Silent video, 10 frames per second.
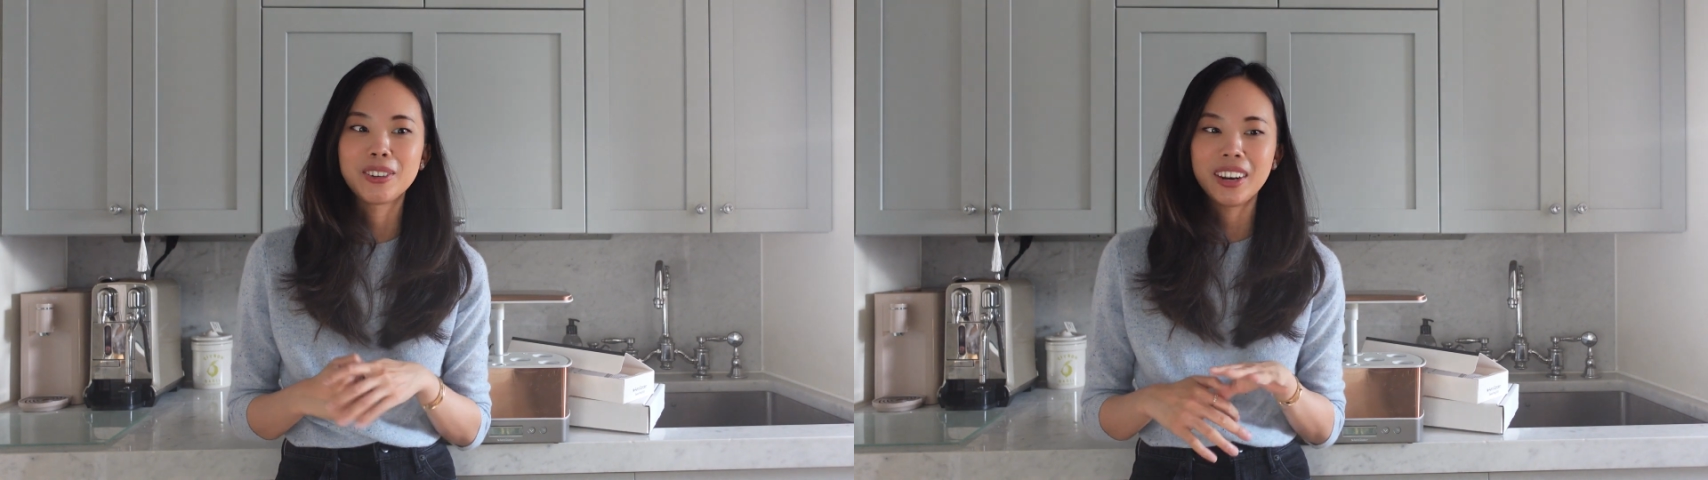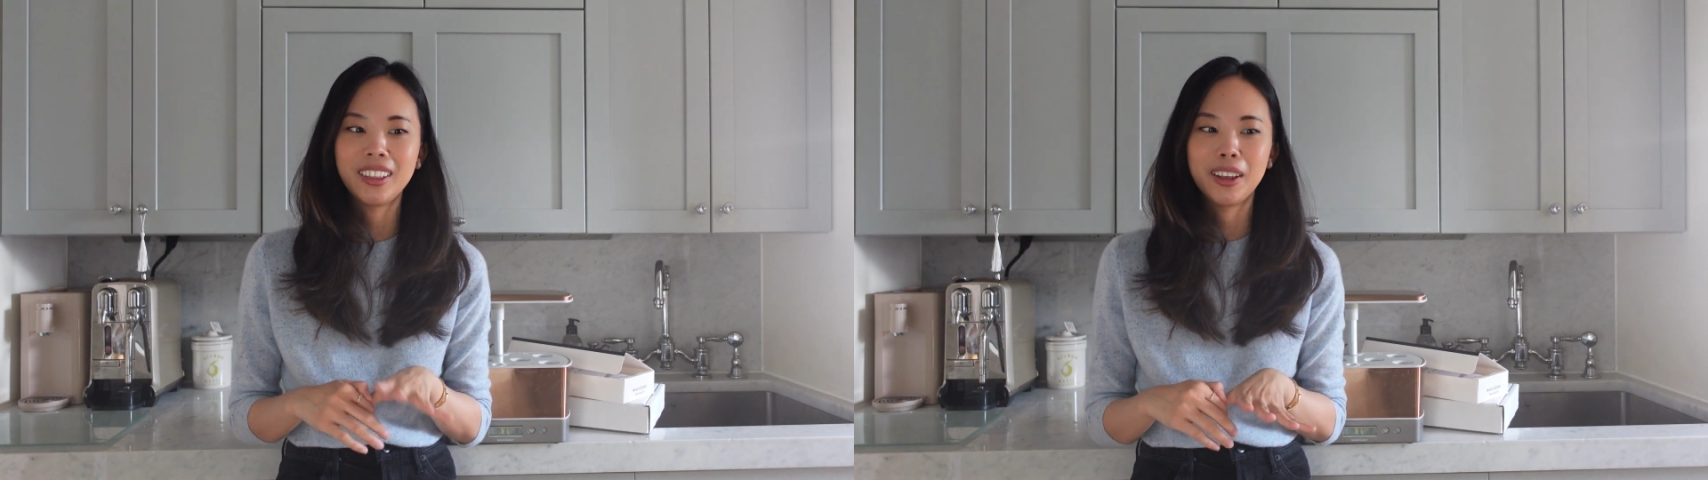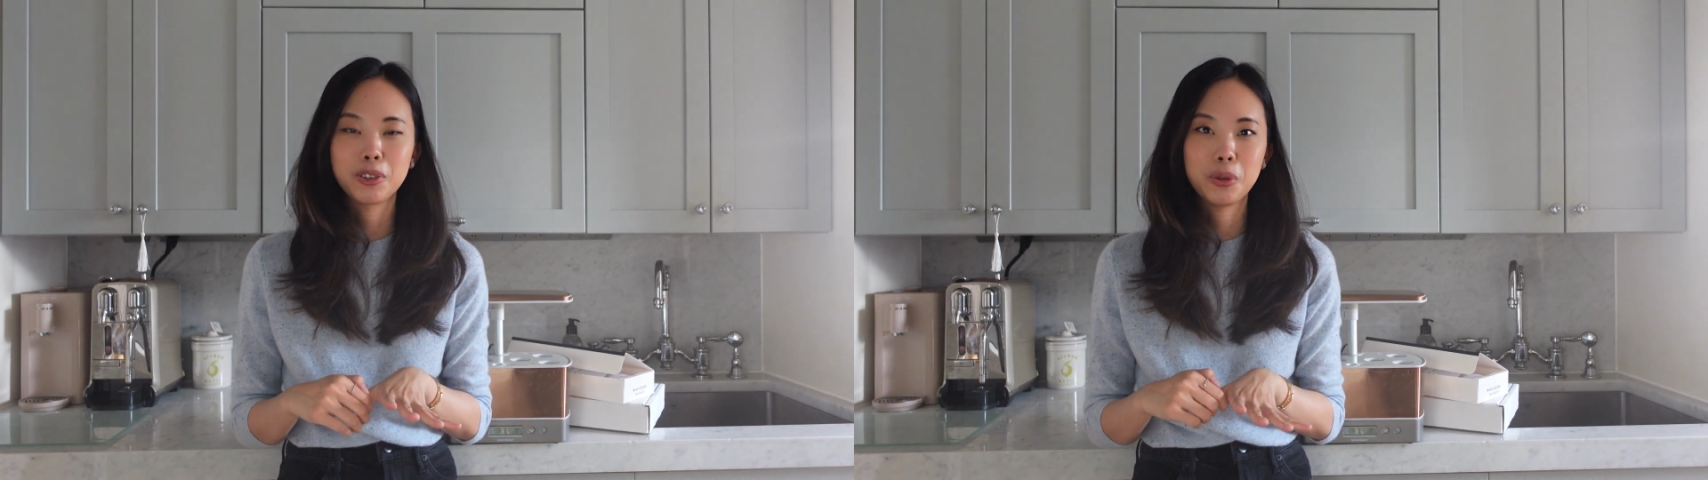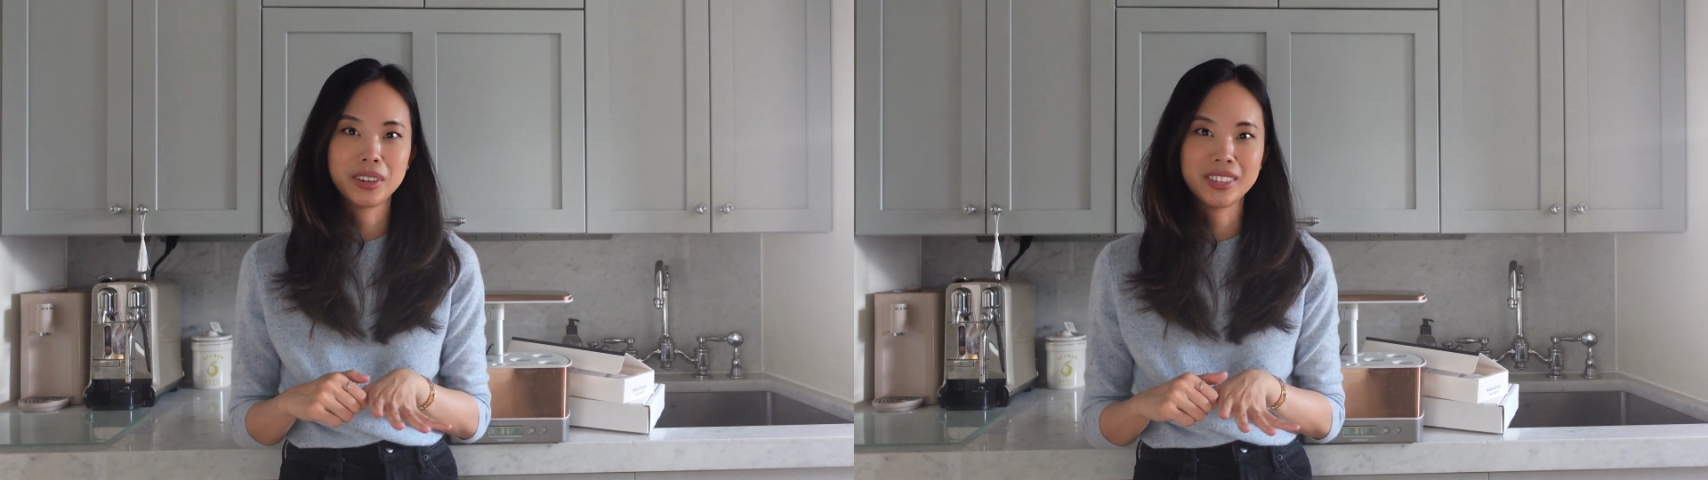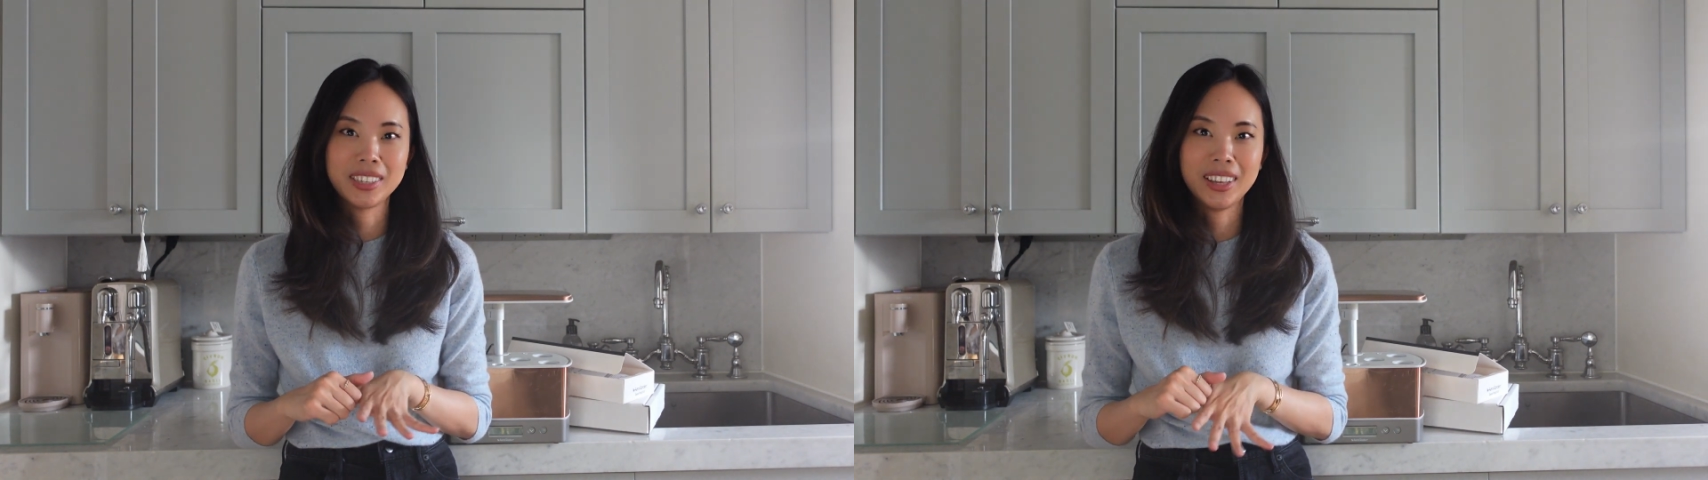anything else you
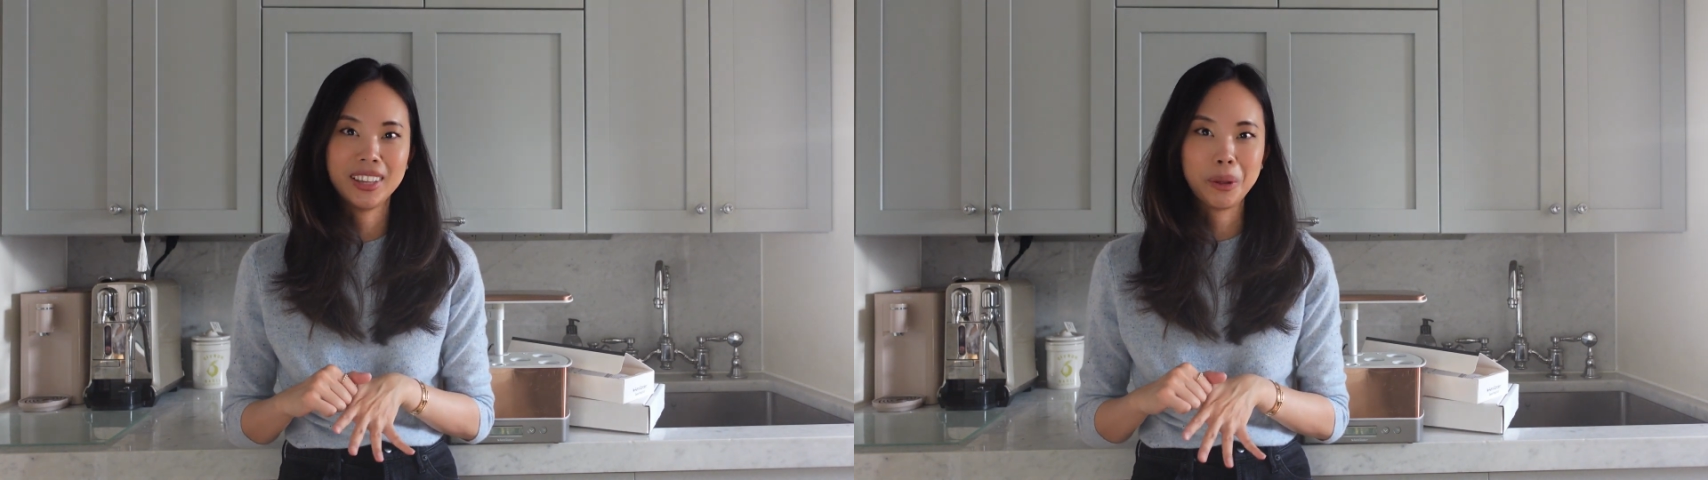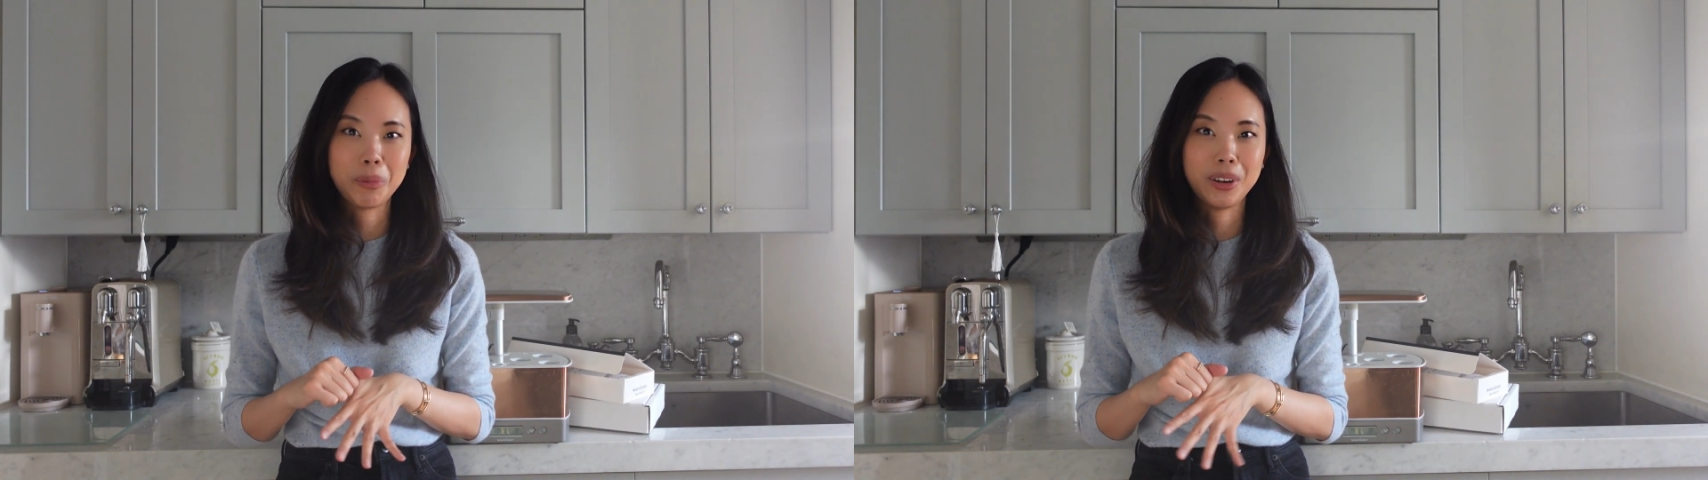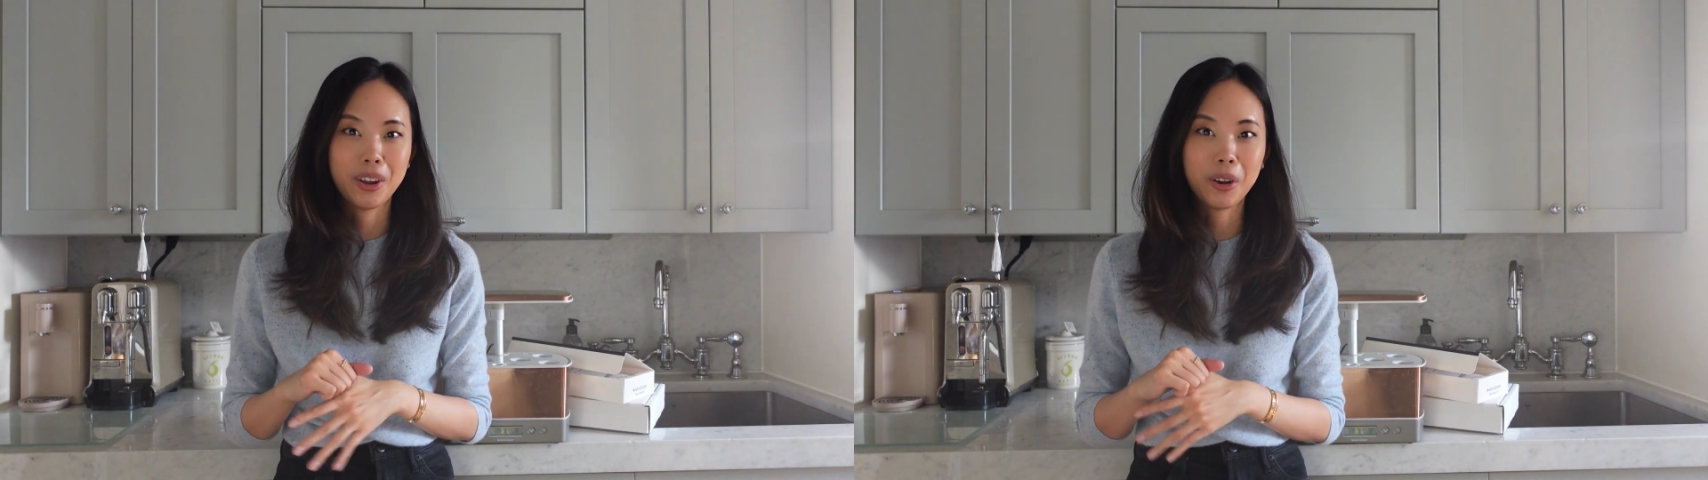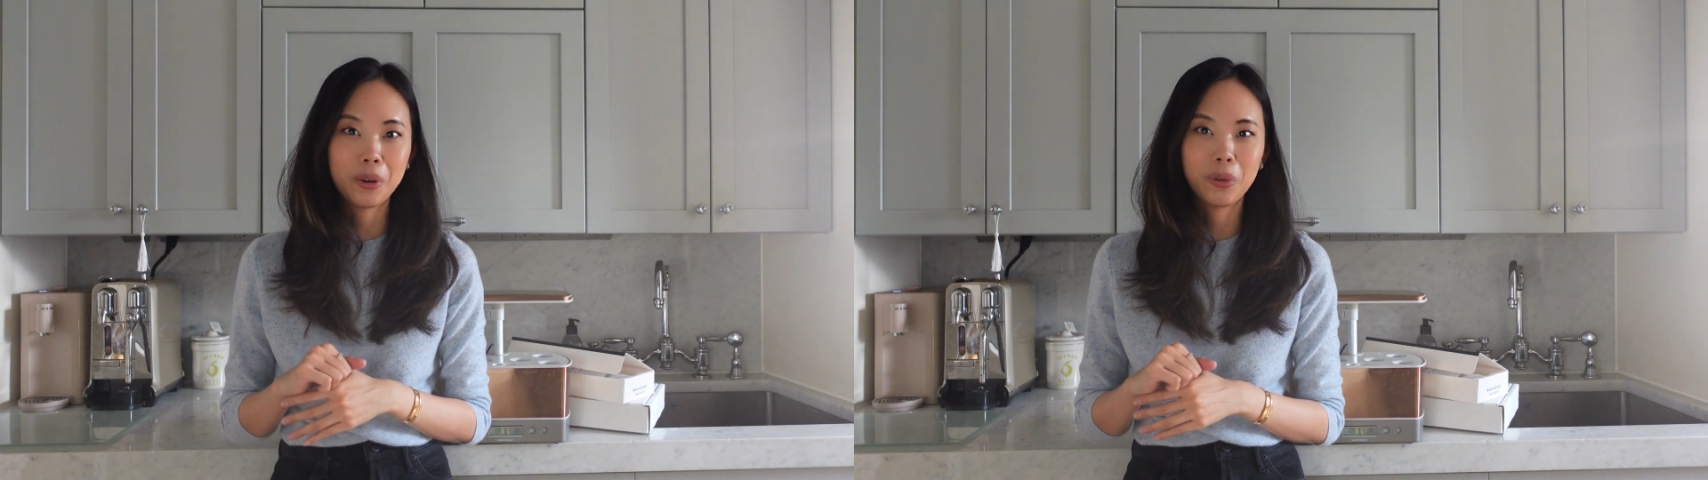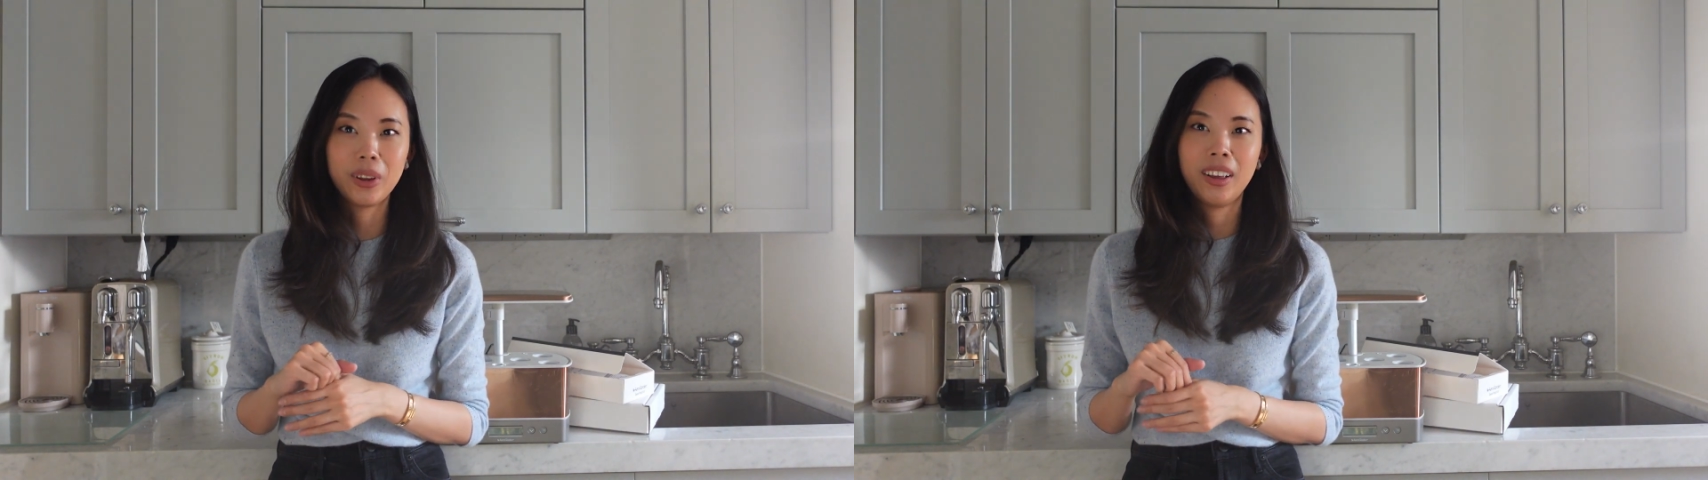want to see, let me
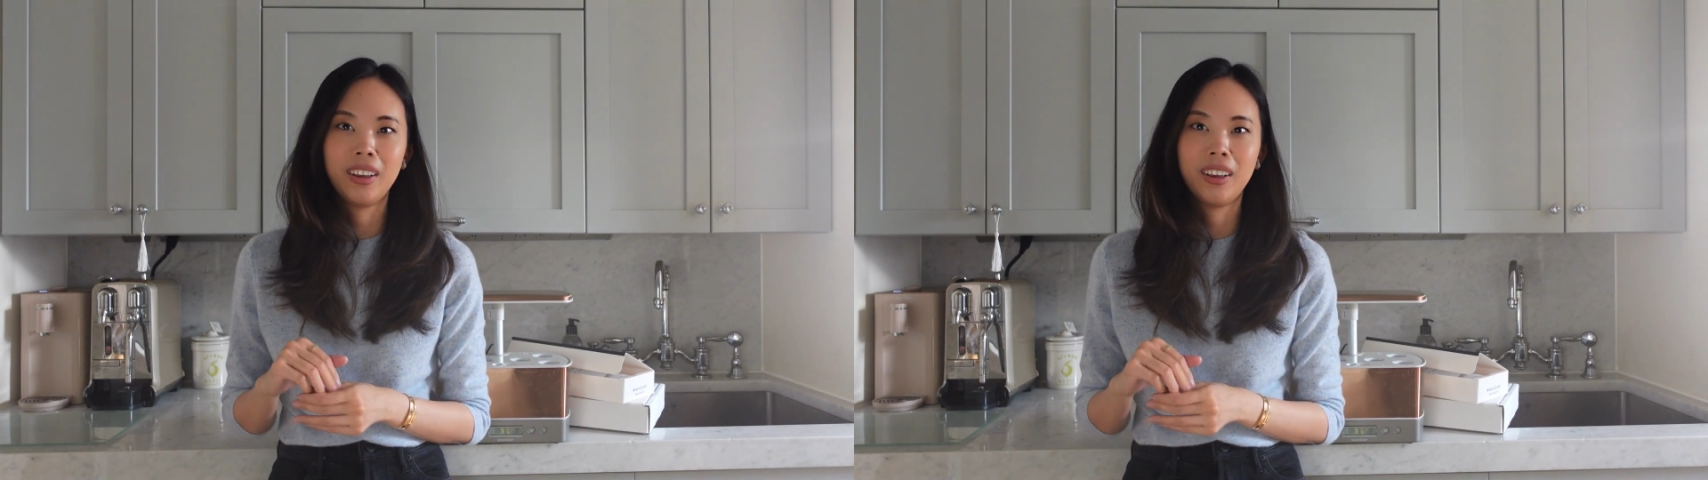know.